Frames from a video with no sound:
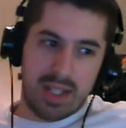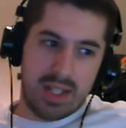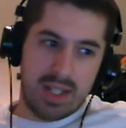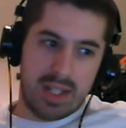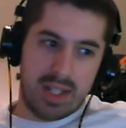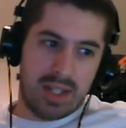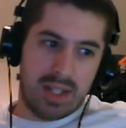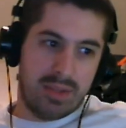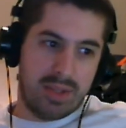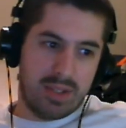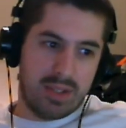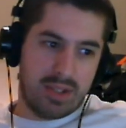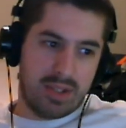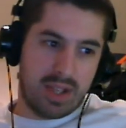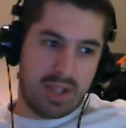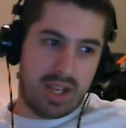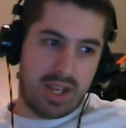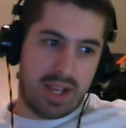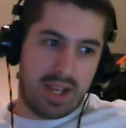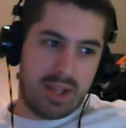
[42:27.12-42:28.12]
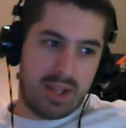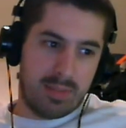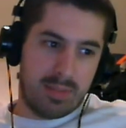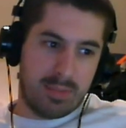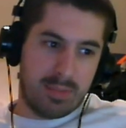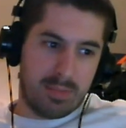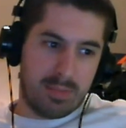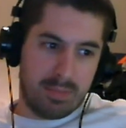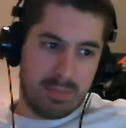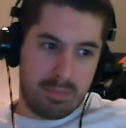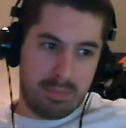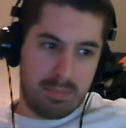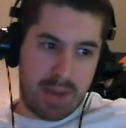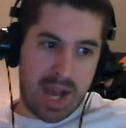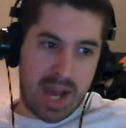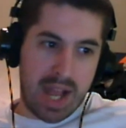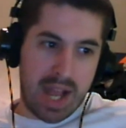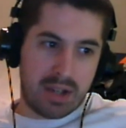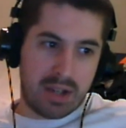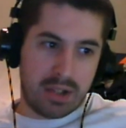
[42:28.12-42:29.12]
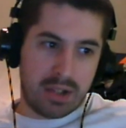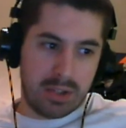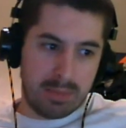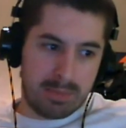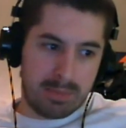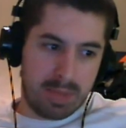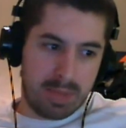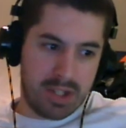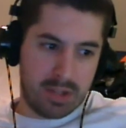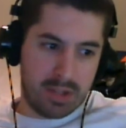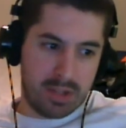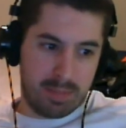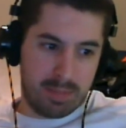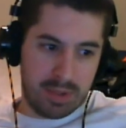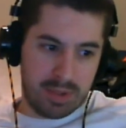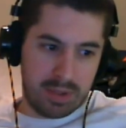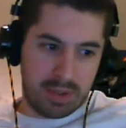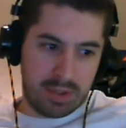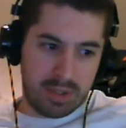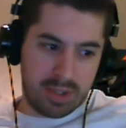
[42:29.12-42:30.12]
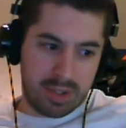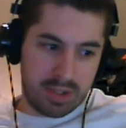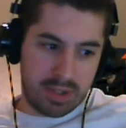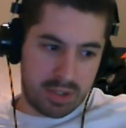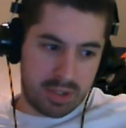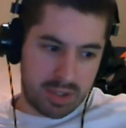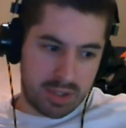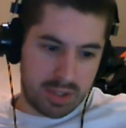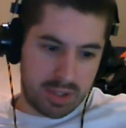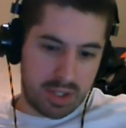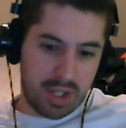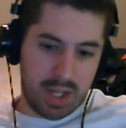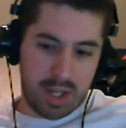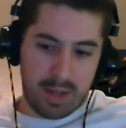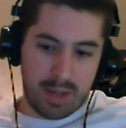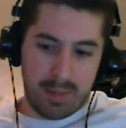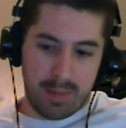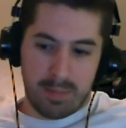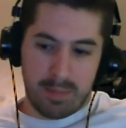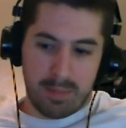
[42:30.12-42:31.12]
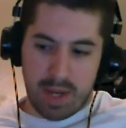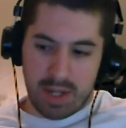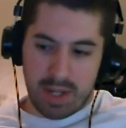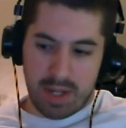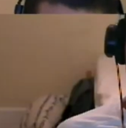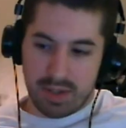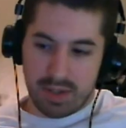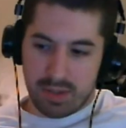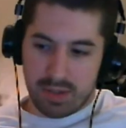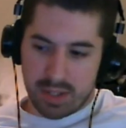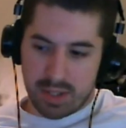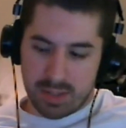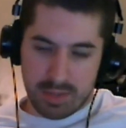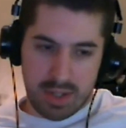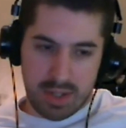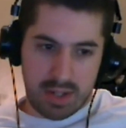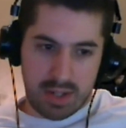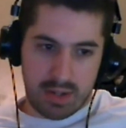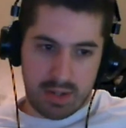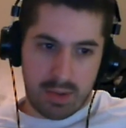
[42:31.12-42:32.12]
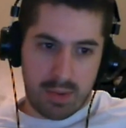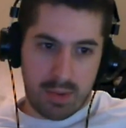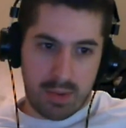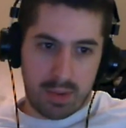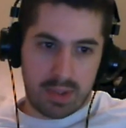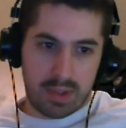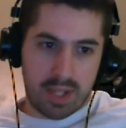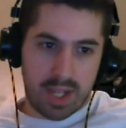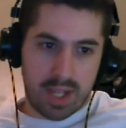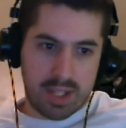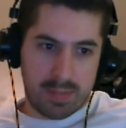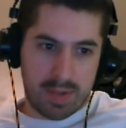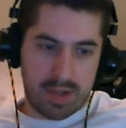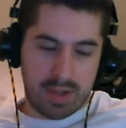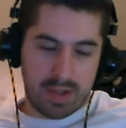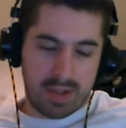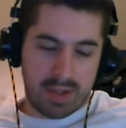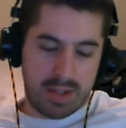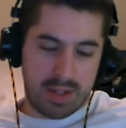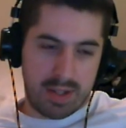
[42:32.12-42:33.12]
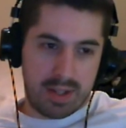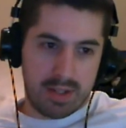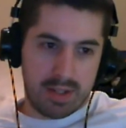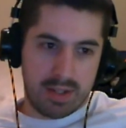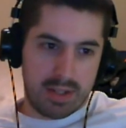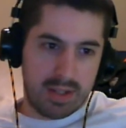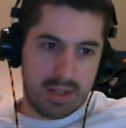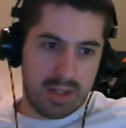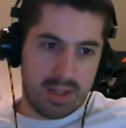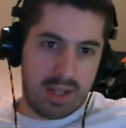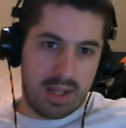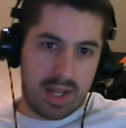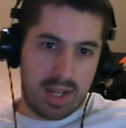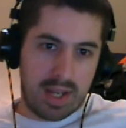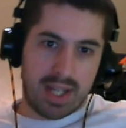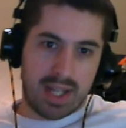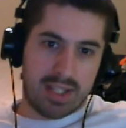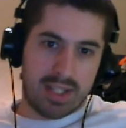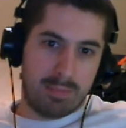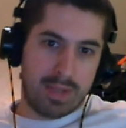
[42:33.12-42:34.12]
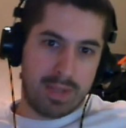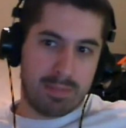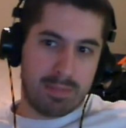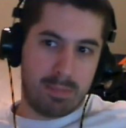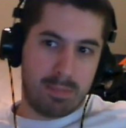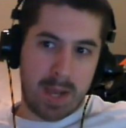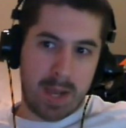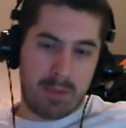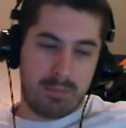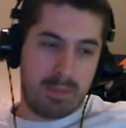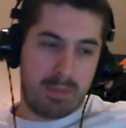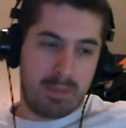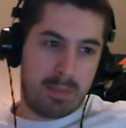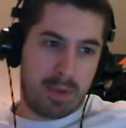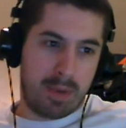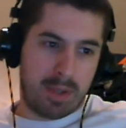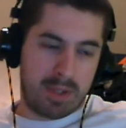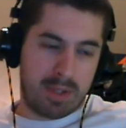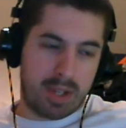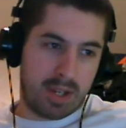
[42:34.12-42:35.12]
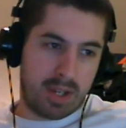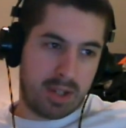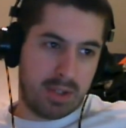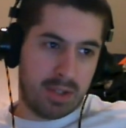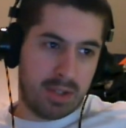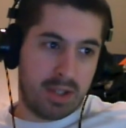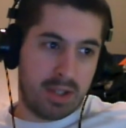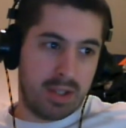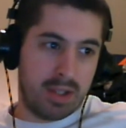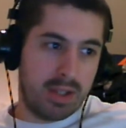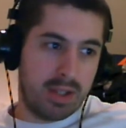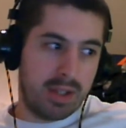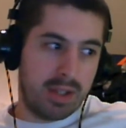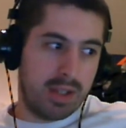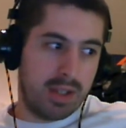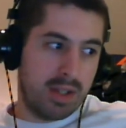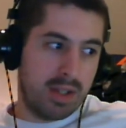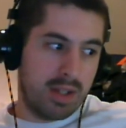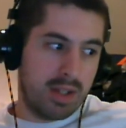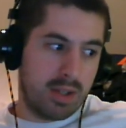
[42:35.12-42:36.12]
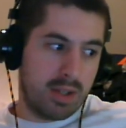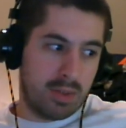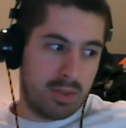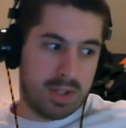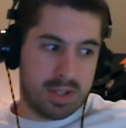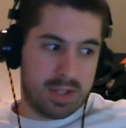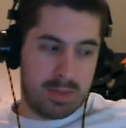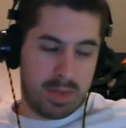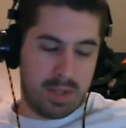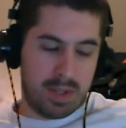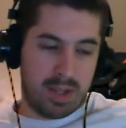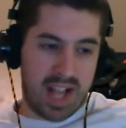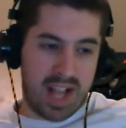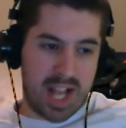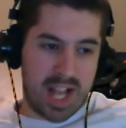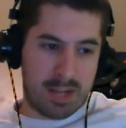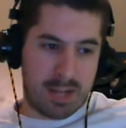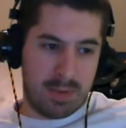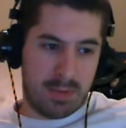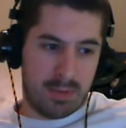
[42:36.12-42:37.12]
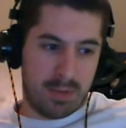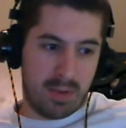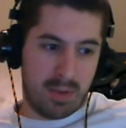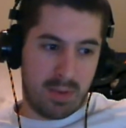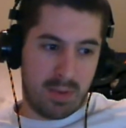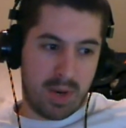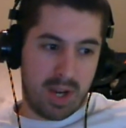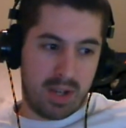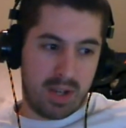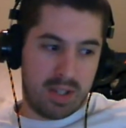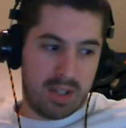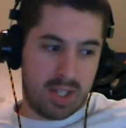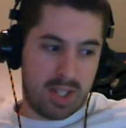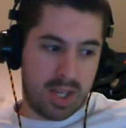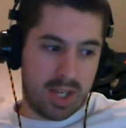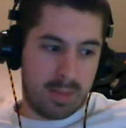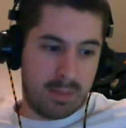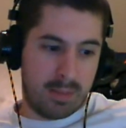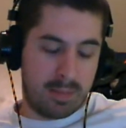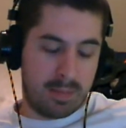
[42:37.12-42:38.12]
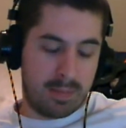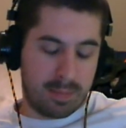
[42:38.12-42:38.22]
It was a mild budget build. I didn't spend a whole. I got the best bang for my buck that I could by something that'll last me for a while. And